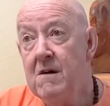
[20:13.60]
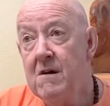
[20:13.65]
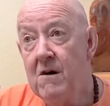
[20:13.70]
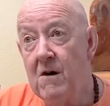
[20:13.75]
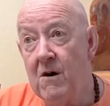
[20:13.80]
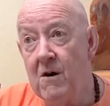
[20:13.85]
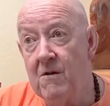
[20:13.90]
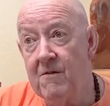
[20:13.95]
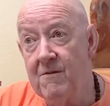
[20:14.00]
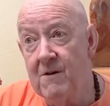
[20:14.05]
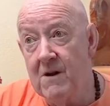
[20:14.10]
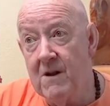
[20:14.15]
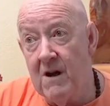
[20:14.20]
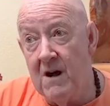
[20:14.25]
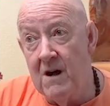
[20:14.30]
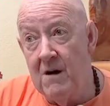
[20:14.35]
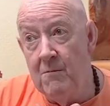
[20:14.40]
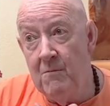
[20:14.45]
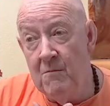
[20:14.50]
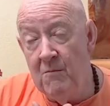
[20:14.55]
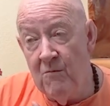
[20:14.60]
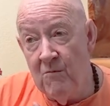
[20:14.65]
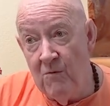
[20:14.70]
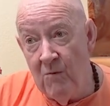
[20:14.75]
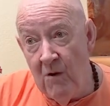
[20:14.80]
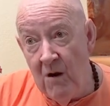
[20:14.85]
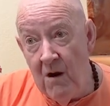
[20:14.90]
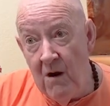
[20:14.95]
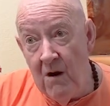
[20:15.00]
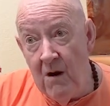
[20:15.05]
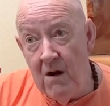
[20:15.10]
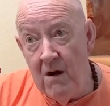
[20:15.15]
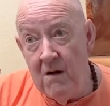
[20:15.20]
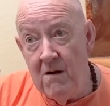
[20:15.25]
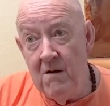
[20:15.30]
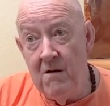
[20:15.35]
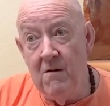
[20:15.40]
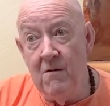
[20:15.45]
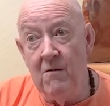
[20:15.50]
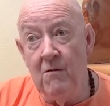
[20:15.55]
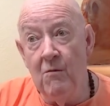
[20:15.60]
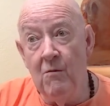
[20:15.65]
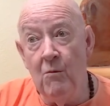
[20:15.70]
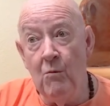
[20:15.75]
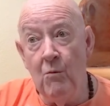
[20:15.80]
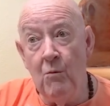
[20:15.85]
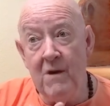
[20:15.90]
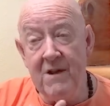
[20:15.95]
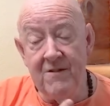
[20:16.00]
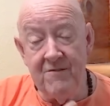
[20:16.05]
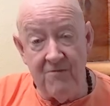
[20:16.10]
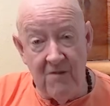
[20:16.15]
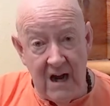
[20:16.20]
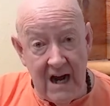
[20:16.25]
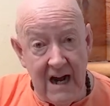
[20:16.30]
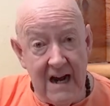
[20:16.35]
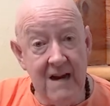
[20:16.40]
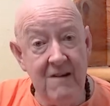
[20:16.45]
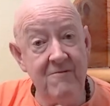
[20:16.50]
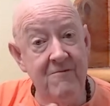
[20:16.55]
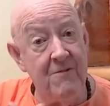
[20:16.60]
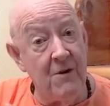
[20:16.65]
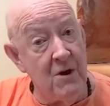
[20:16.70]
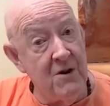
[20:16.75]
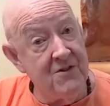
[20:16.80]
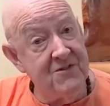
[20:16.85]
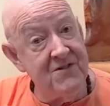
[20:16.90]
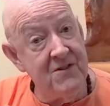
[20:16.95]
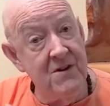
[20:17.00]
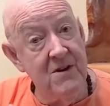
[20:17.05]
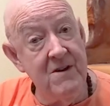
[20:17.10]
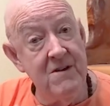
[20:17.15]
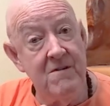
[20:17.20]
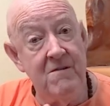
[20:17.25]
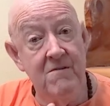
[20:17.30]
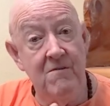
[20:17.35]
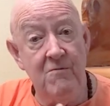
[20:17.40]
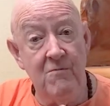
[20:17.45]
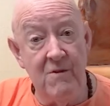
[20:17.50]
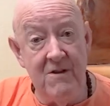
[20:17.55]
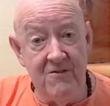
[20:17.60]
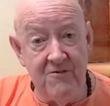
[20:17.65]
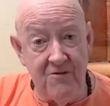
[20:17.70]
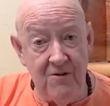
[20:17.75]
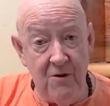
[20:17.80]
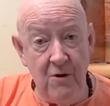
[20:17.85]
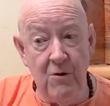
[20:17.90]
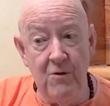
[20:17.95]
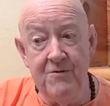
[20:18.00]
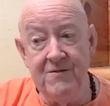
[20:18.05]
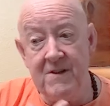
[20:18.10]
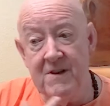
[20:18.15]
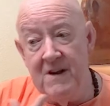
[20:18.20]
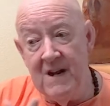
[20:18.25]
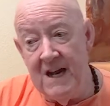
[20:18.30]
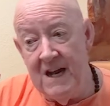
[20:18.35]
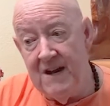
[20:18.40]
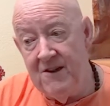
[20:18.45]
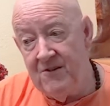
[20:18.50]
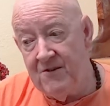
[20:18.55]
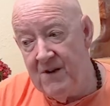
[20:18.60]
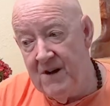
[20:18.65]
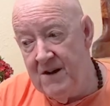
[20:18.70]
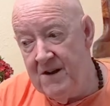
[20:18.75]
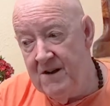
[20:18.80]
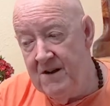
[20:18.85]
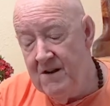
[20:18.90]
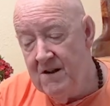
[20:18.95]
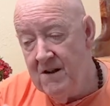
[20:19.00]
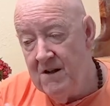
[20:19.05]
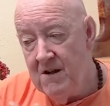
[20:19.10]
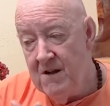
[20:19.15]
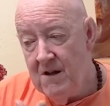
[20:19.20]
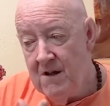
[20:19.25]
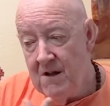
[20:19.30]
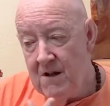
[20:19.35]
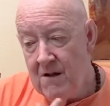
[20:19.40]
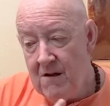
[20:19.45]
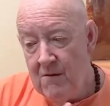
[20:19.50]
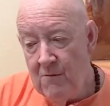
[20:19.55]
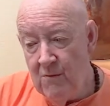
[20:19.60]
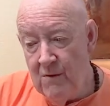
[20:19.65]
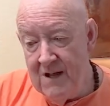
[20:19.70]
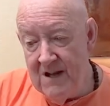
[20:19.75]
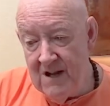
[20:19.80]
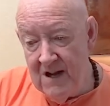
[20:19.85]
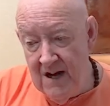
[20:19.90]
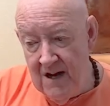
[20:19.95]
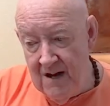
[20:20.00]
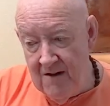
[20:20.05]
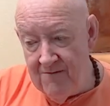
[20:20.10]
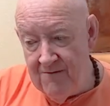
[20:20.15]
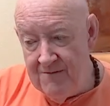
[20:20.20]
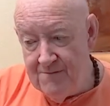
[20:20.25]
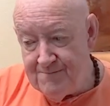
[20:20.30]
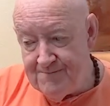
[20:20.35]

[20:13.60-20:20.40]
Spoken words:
Overcome wrong with right, falsehood with truth and hatred with love.